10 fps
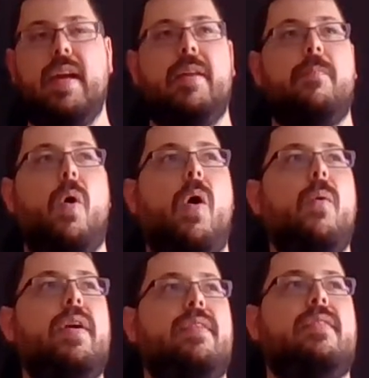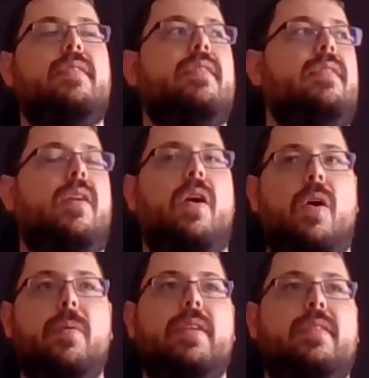And always,
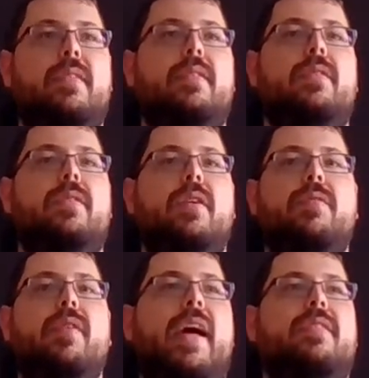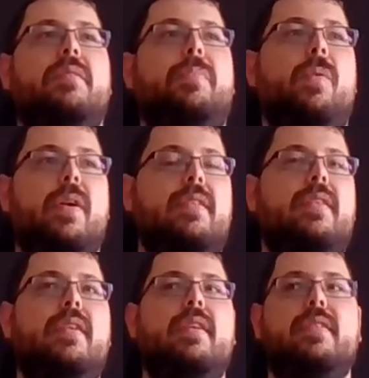always look for that support
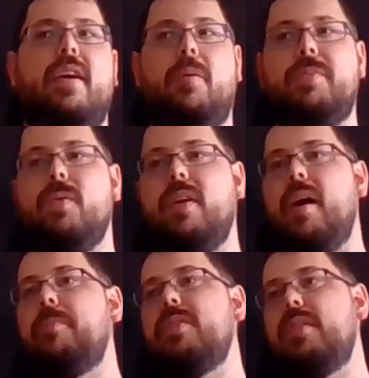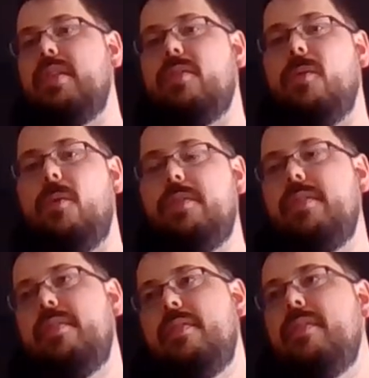to help you accomplish these
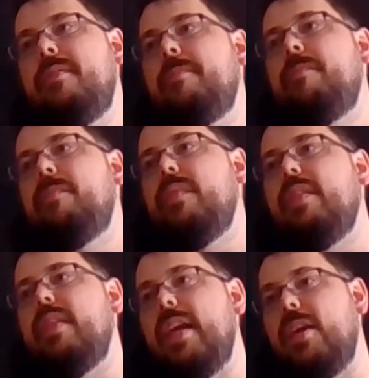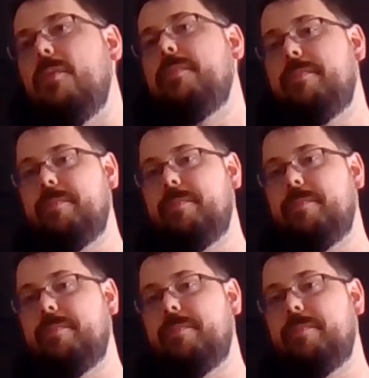goals. Thank you.